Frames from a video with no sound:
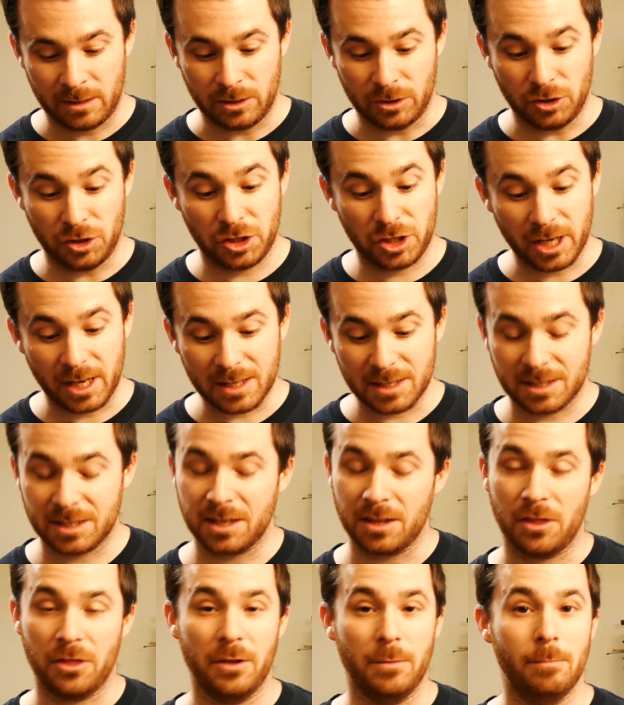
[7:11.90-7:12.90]

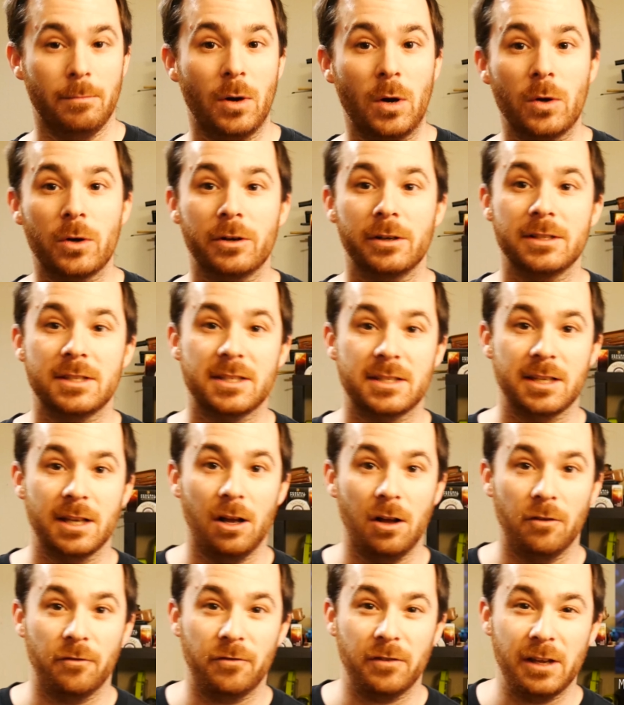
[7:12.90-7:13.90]
Just the motor
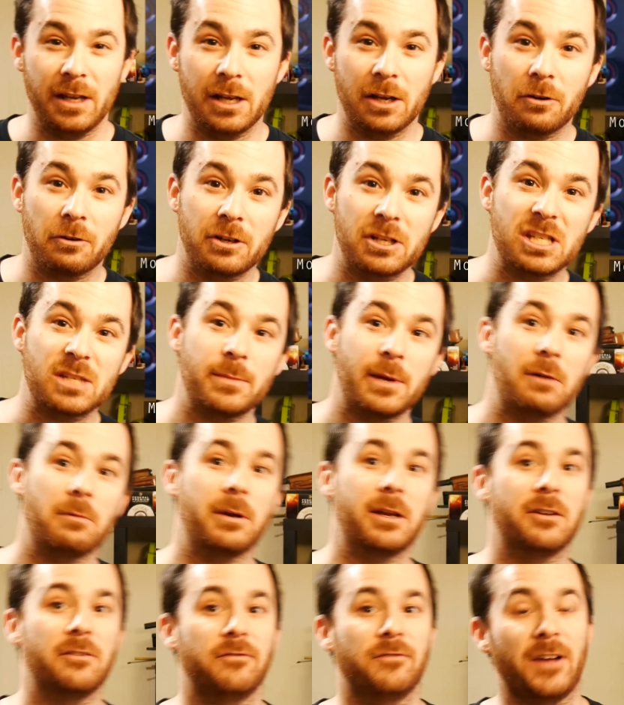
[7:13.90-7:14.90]
itself increased my
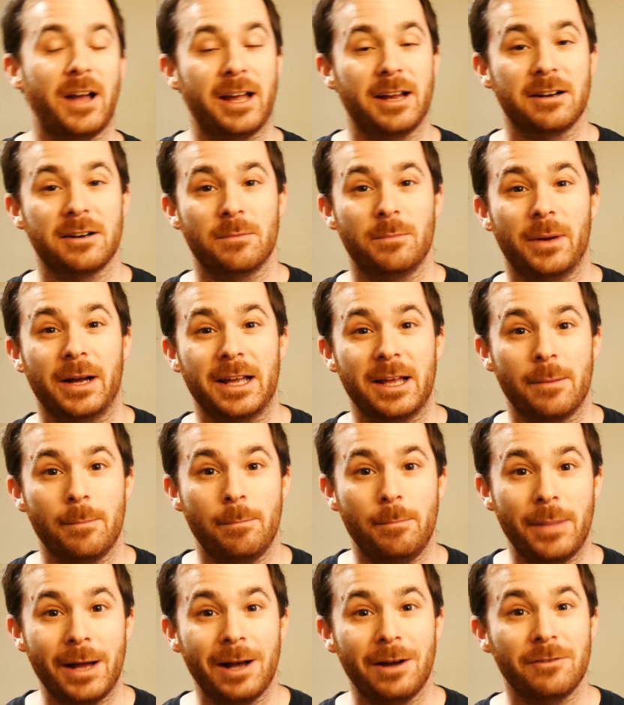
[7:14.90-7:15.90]
rate of fire by
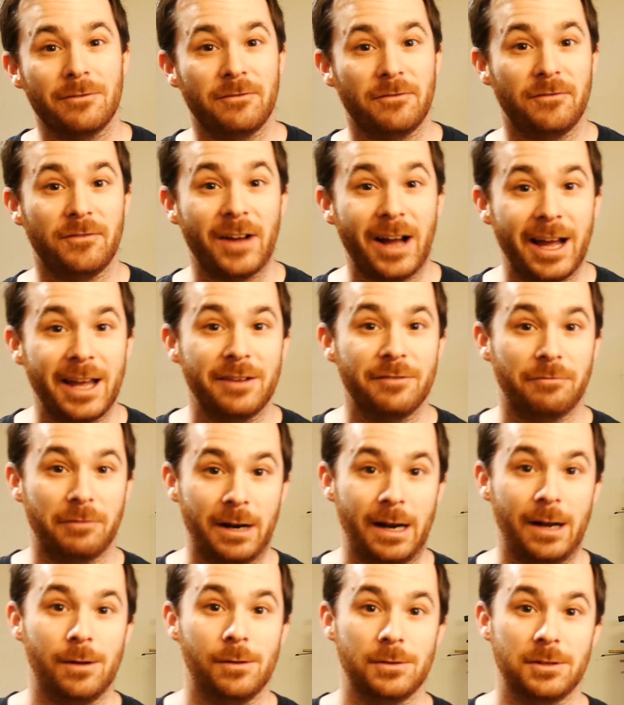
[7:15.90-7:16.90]
about 5
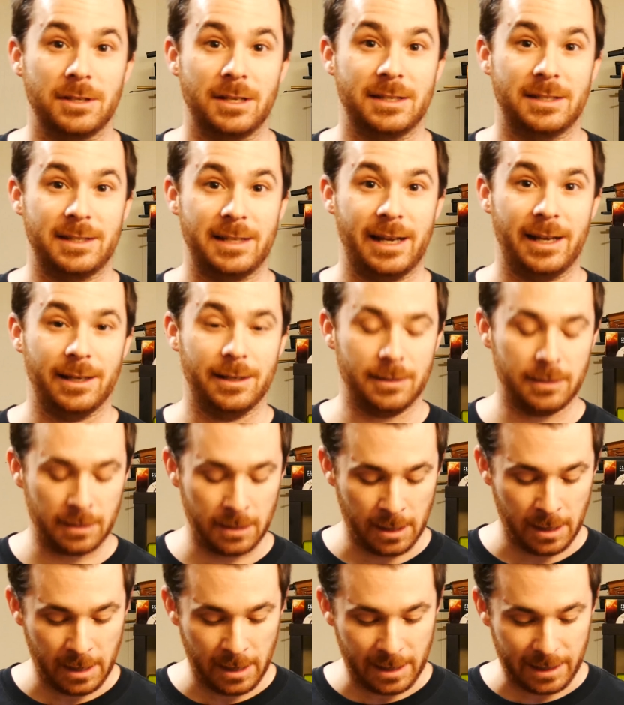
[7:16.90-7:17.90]
rounds a second.
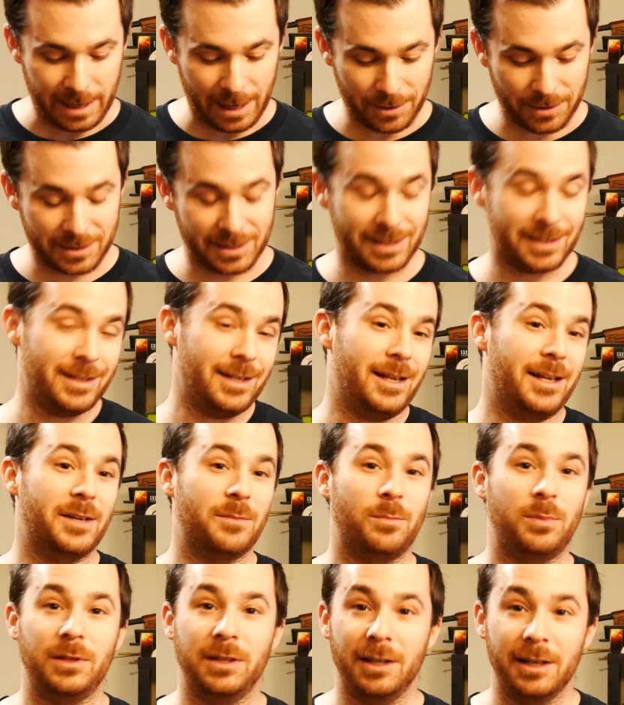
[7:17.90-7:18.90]
Now this is
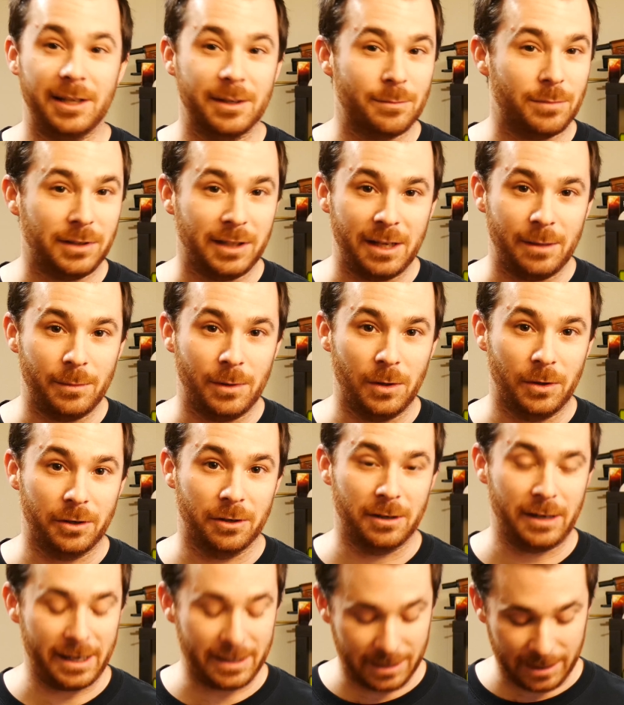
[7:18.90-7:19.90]
not a plug-and-play
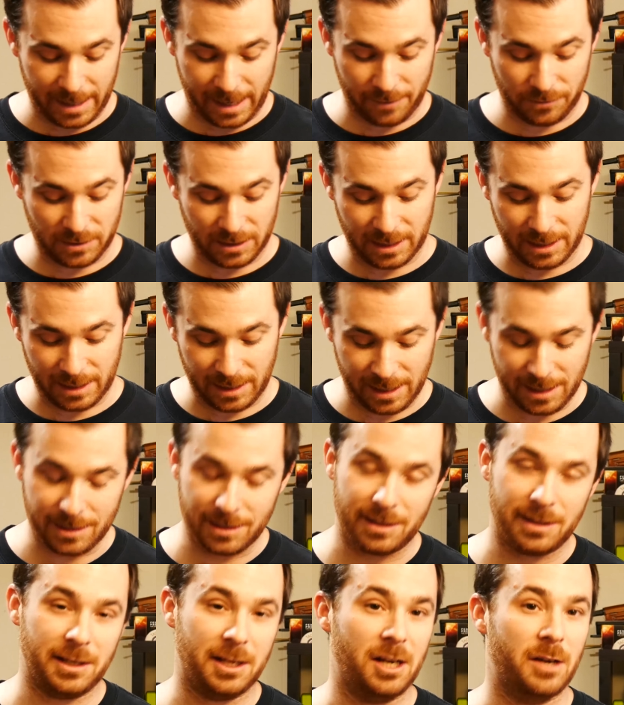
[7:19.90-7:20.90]
motor. I did have to get
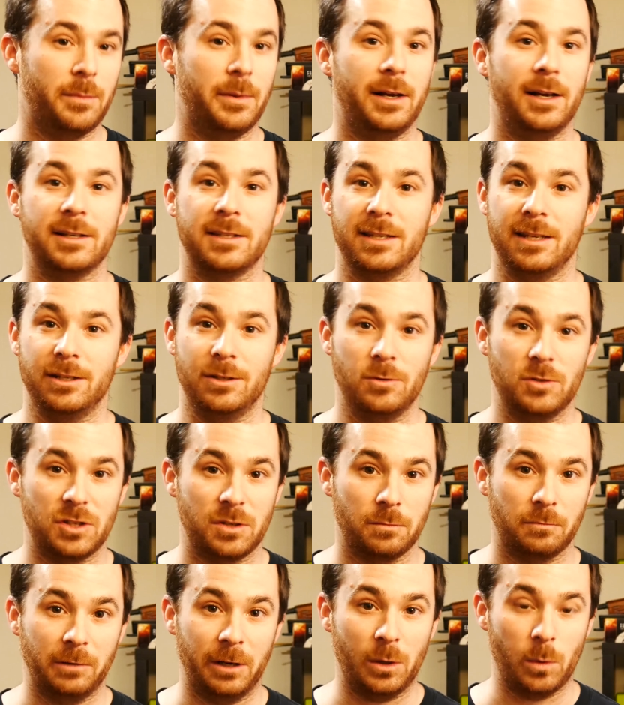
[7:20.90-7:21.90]
into the gearbox and do
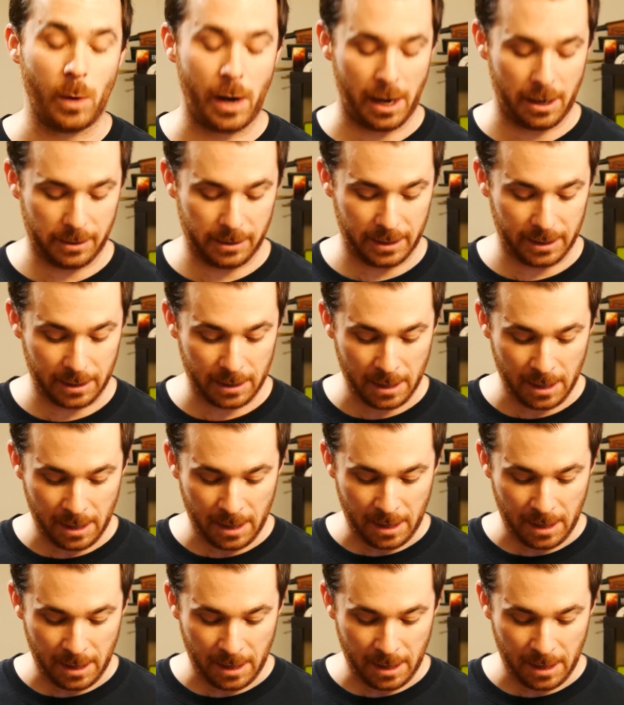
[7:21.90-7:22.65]
some rewiring,